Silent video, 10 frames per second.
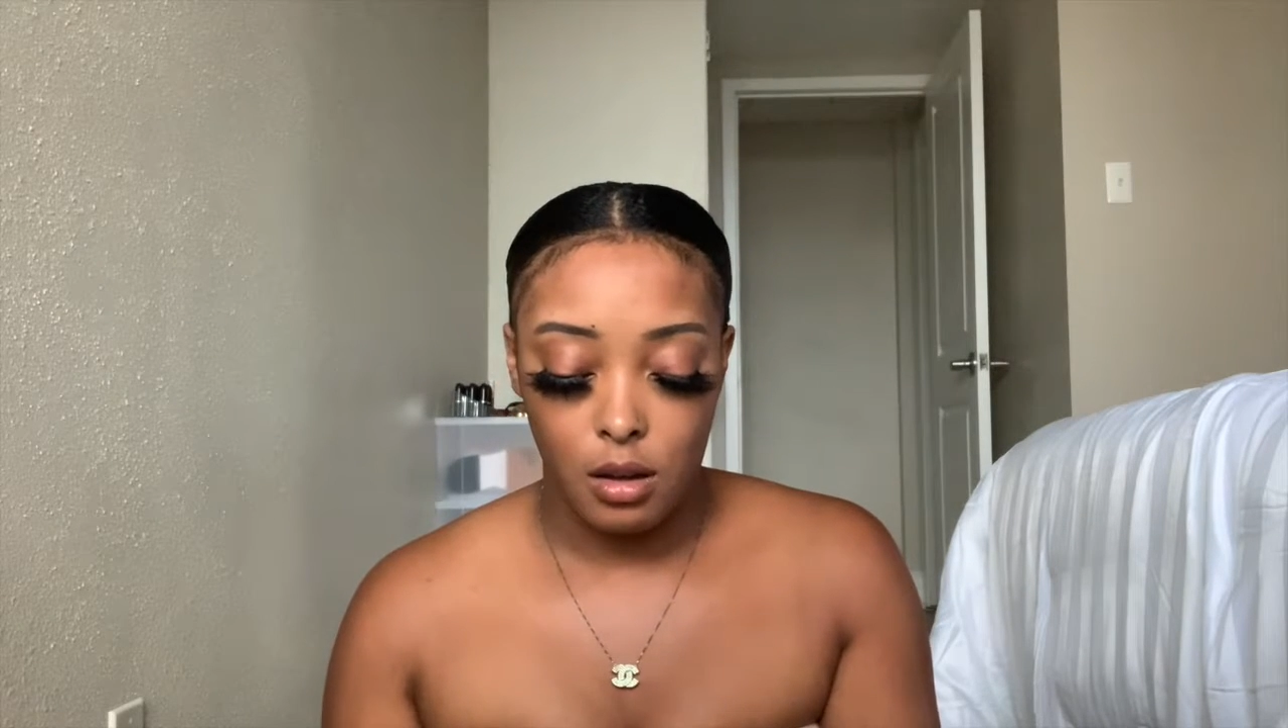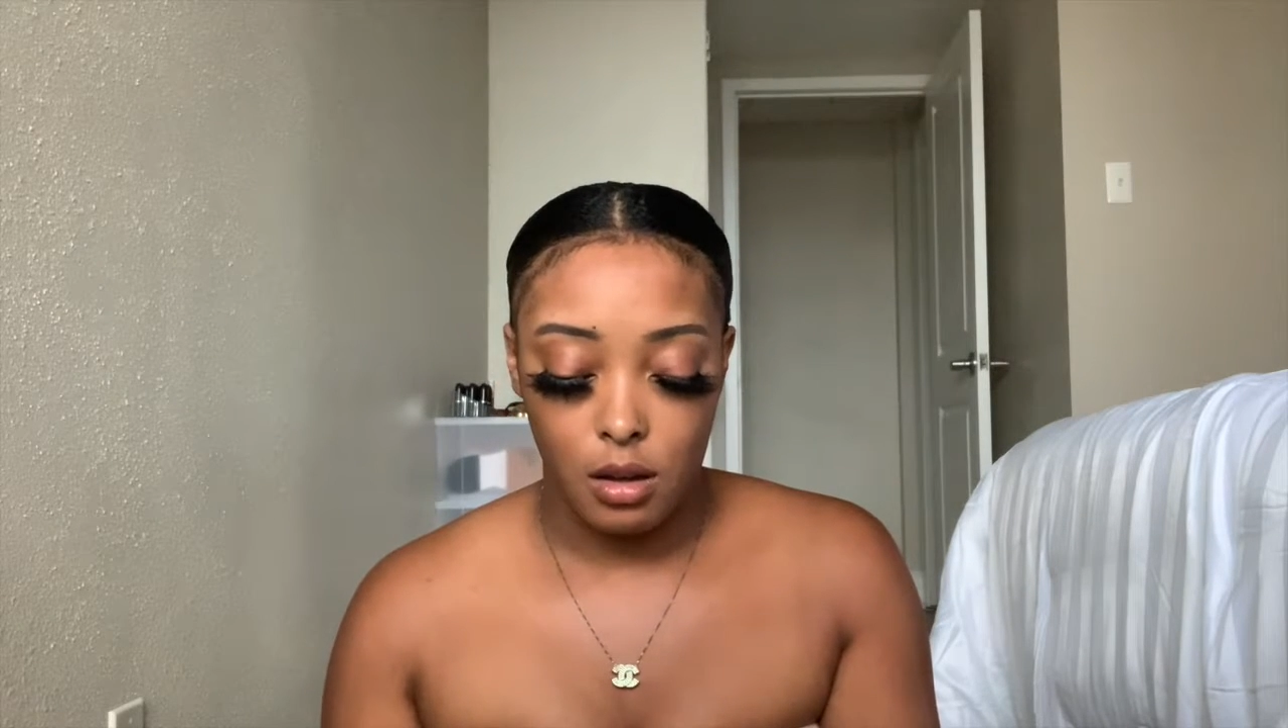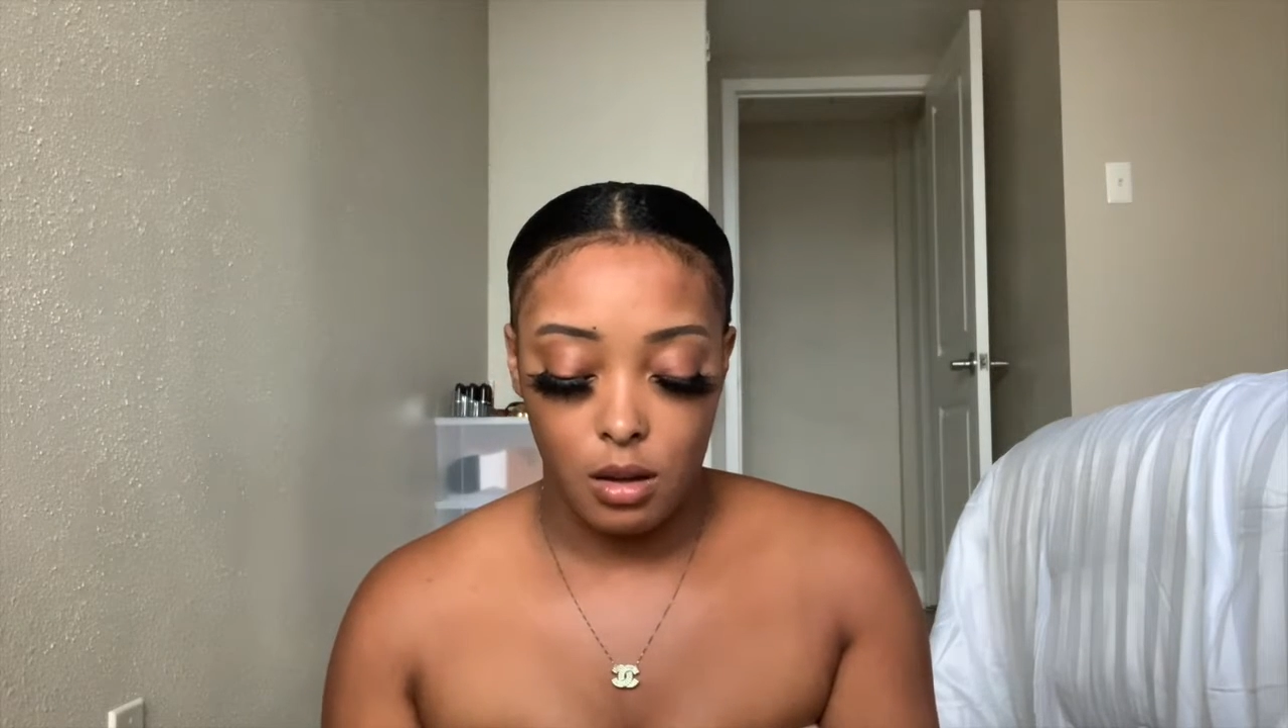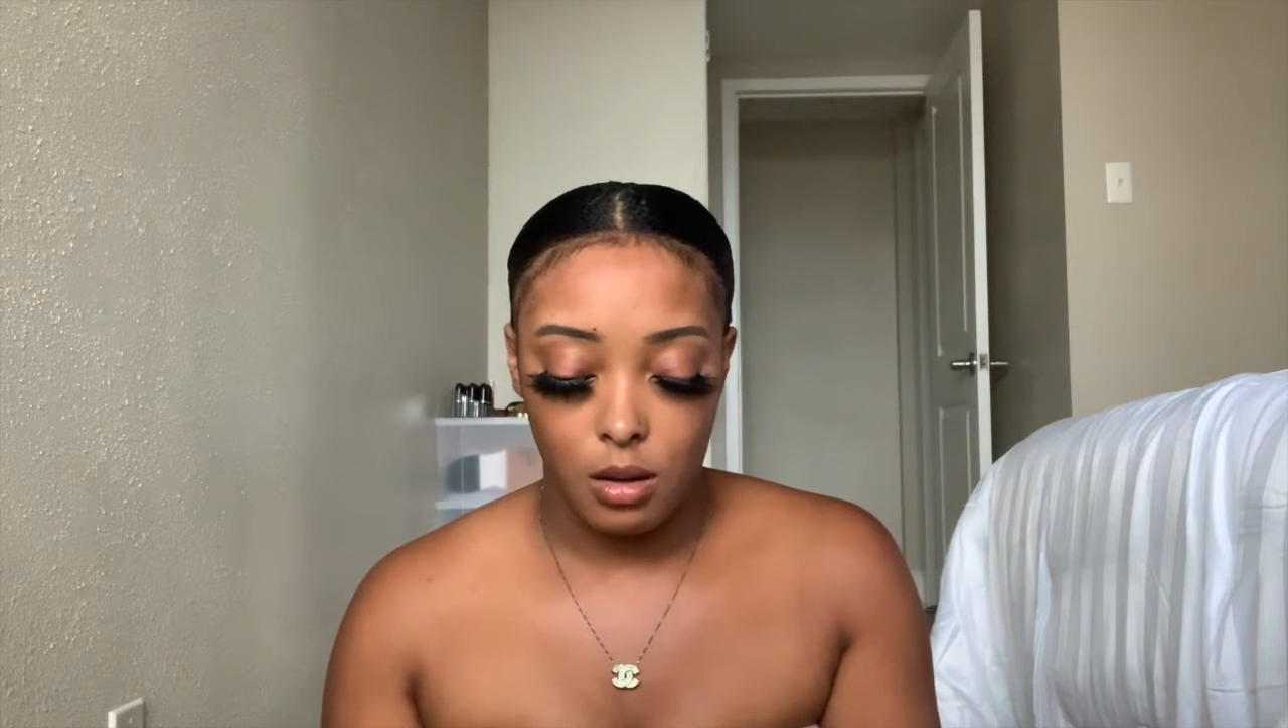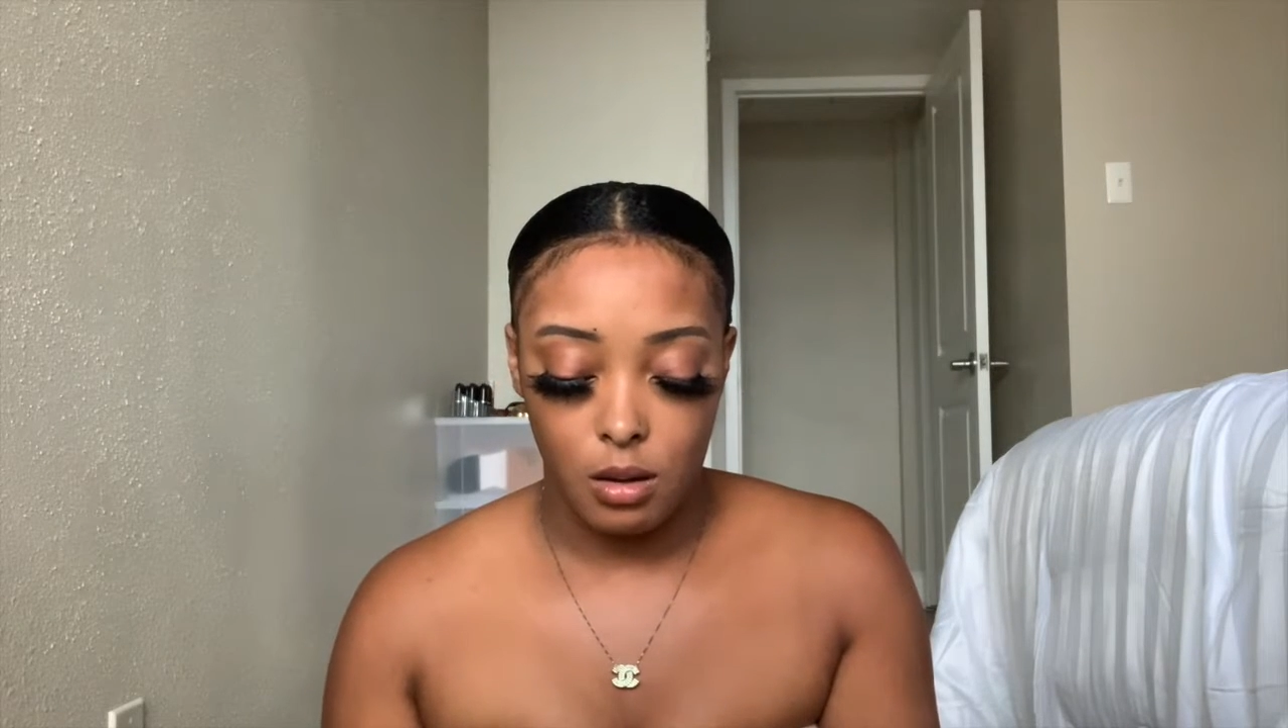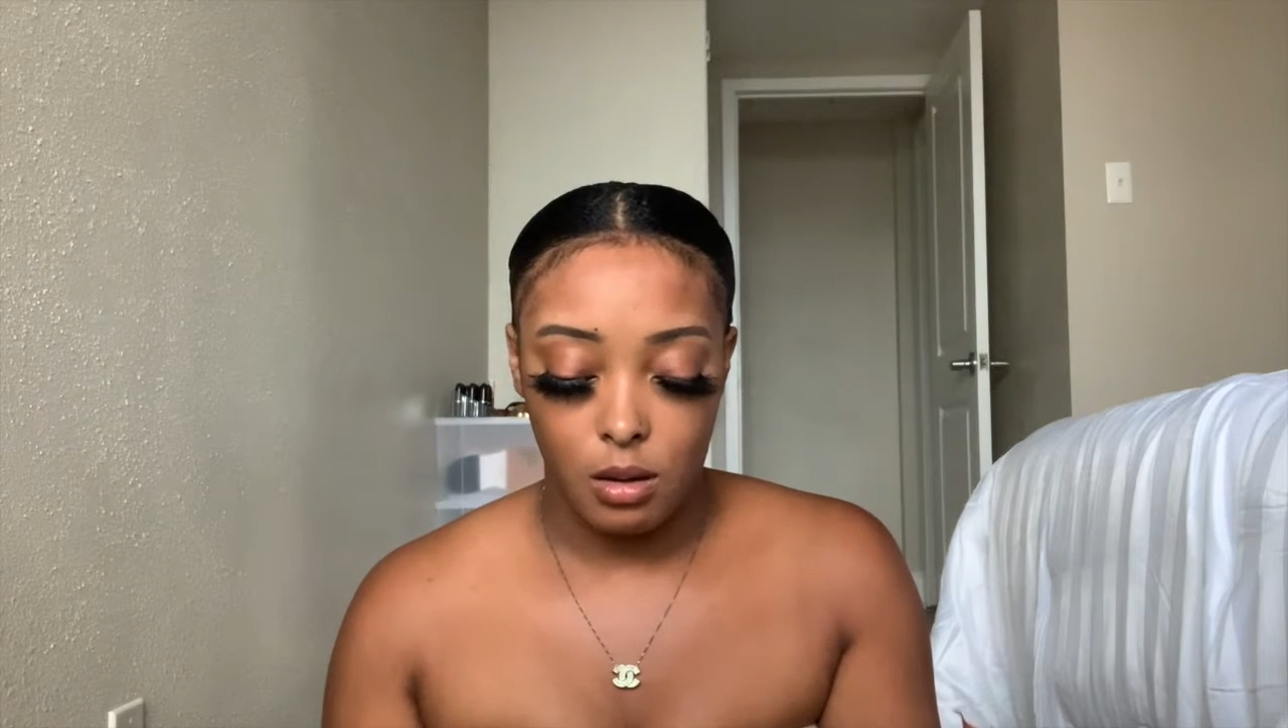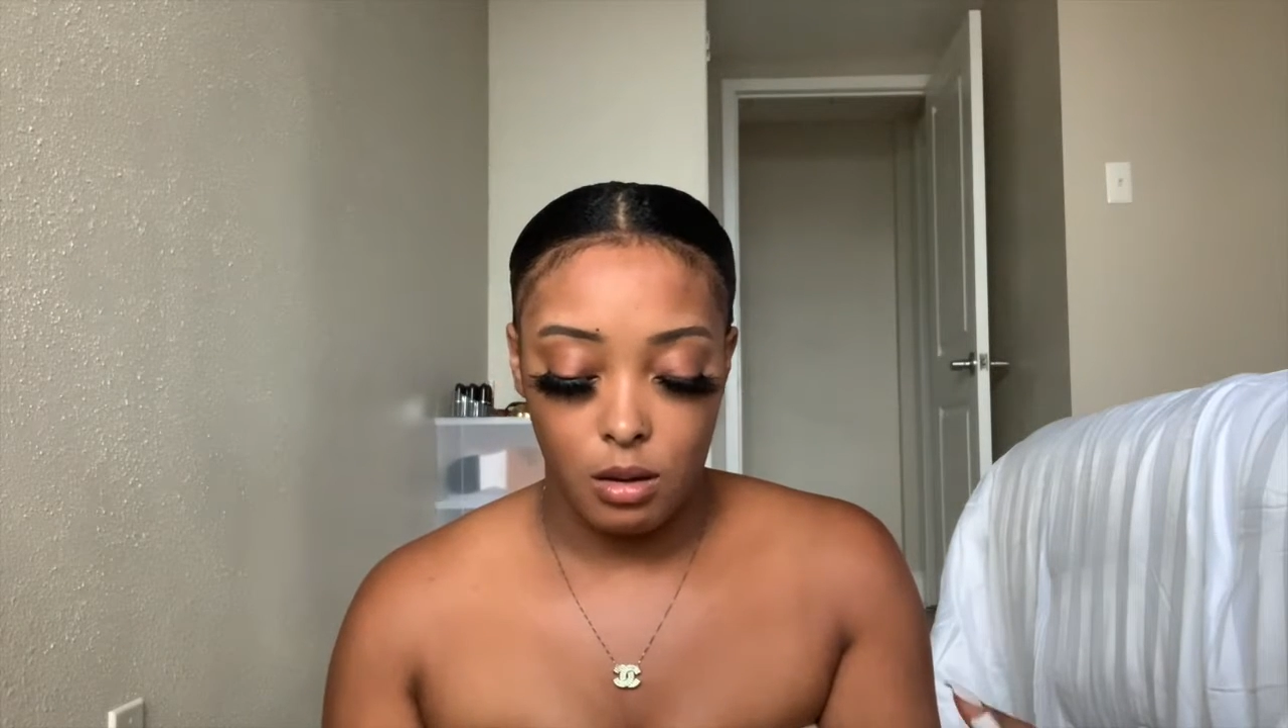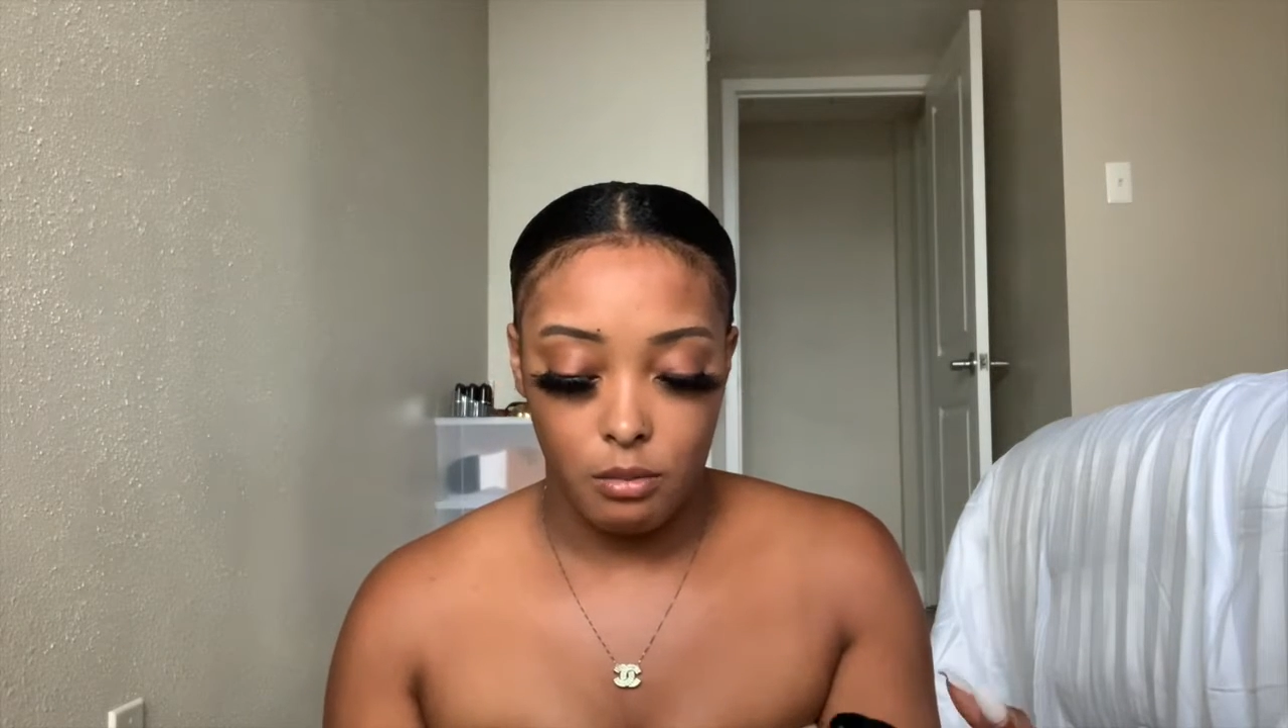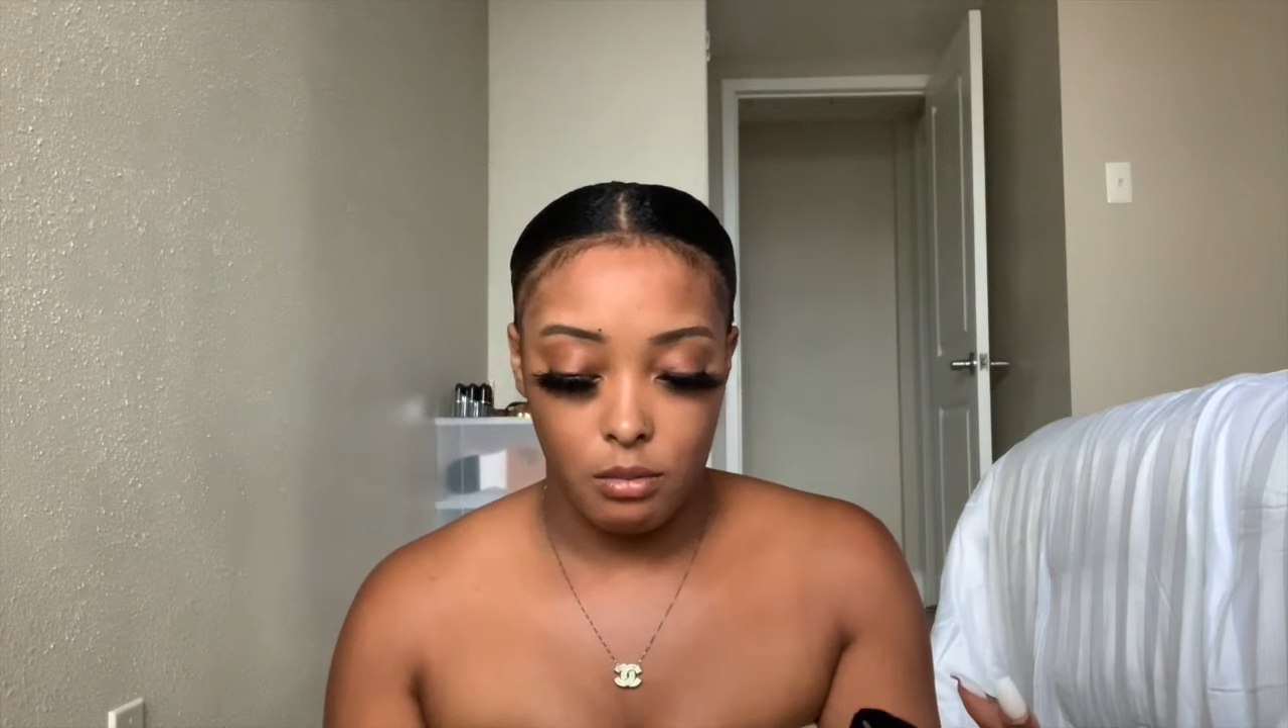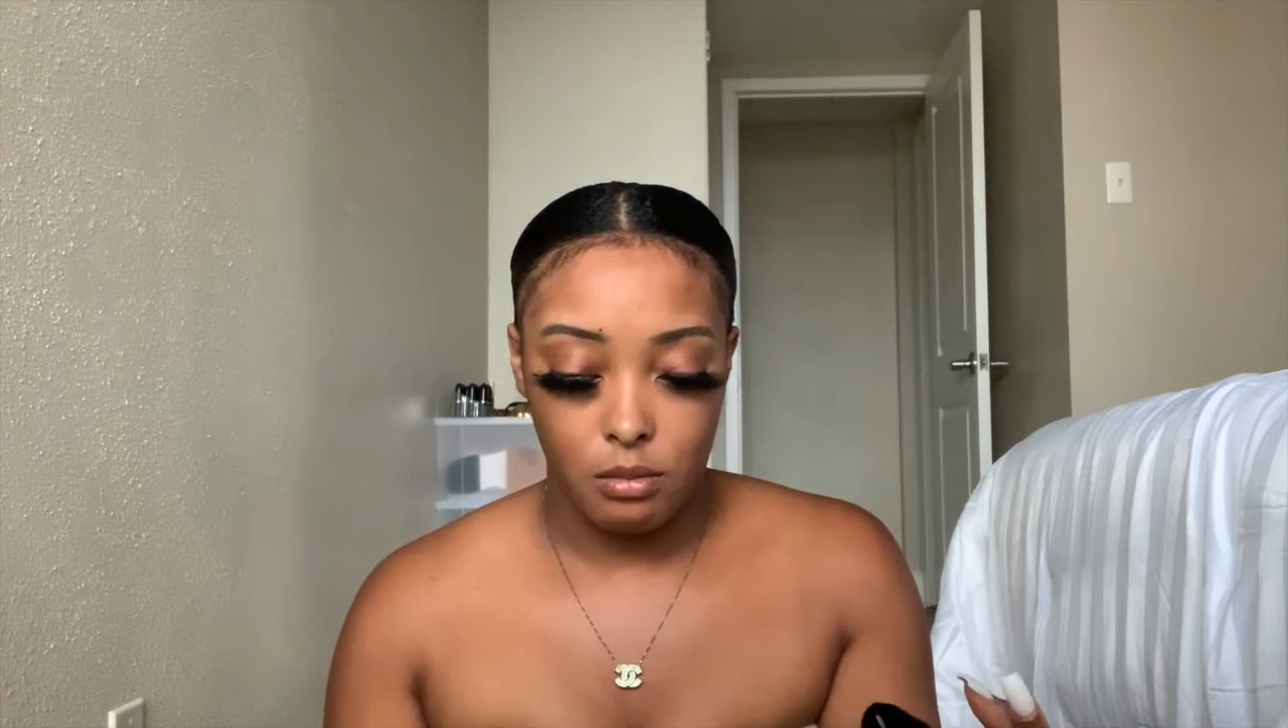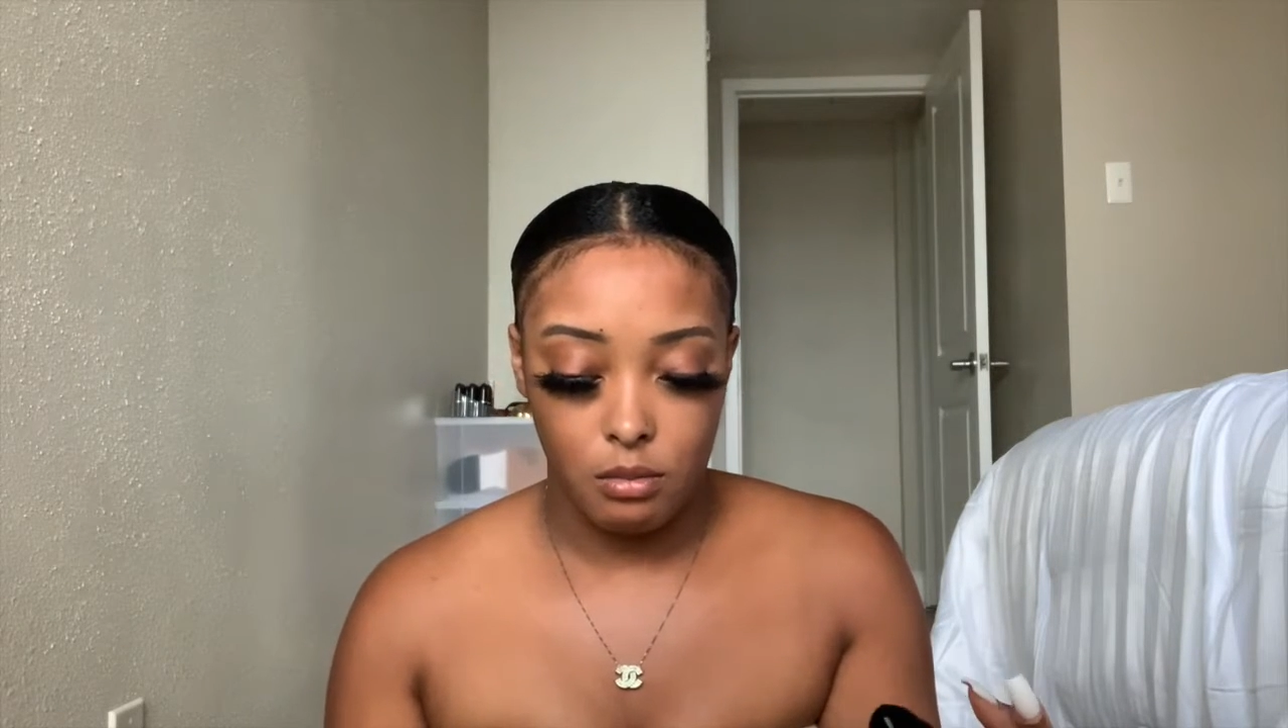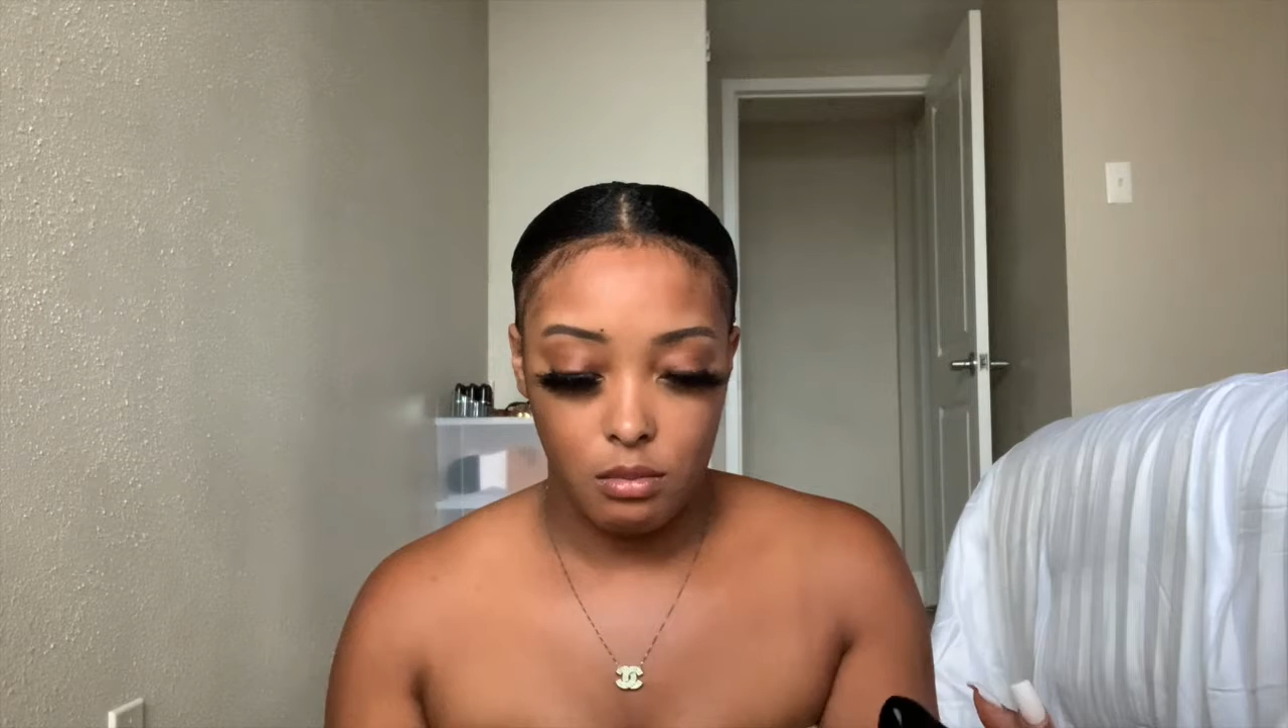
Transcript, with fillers: um,